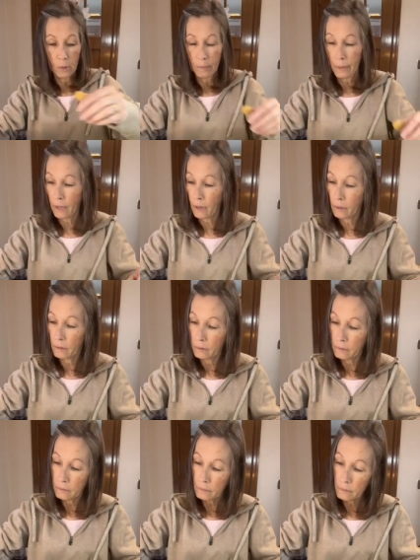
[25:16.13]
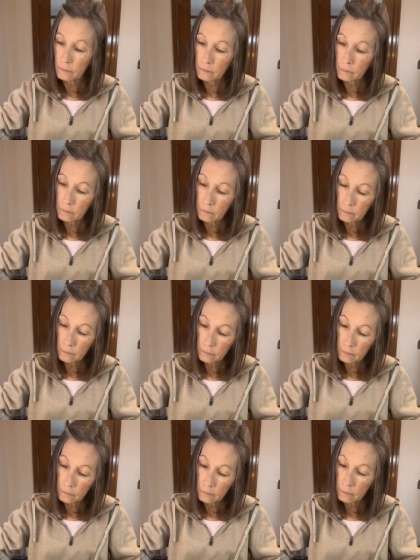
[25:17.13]
More paint.
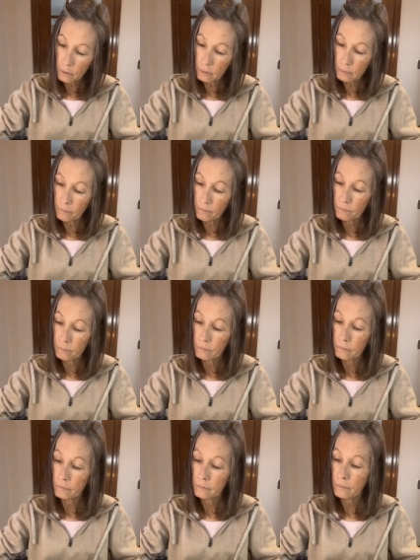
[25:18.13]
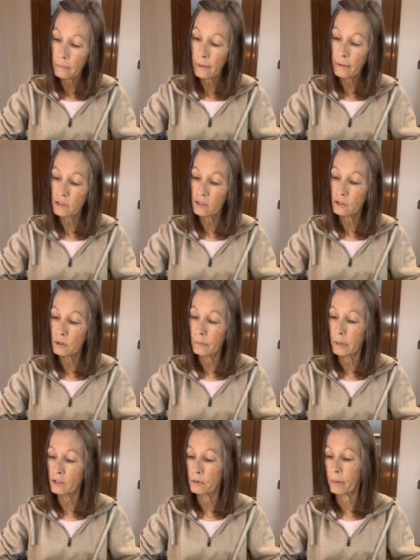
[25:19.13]
Oh, that's
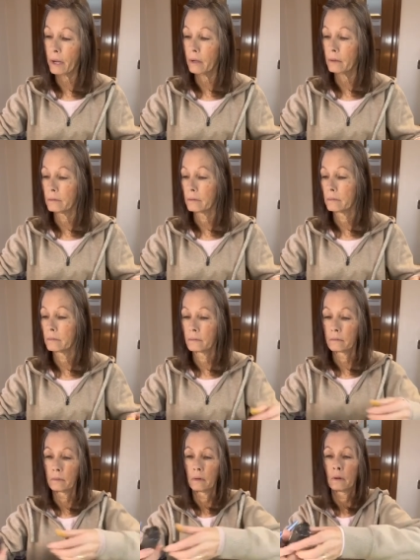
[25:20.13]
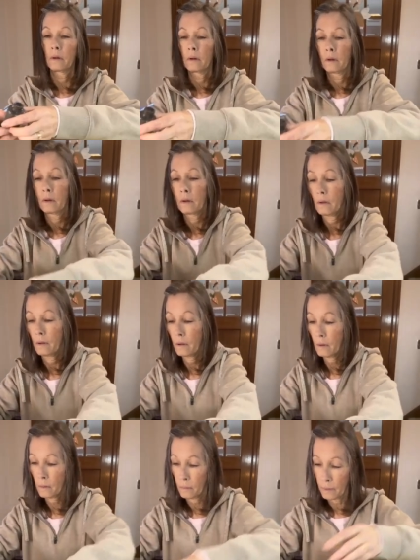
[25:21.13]
too much paint. Oh
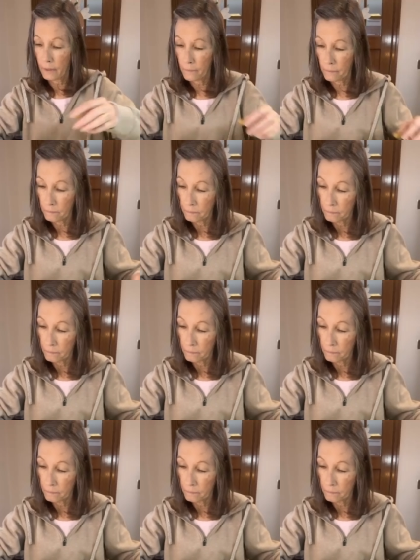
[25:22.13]
well.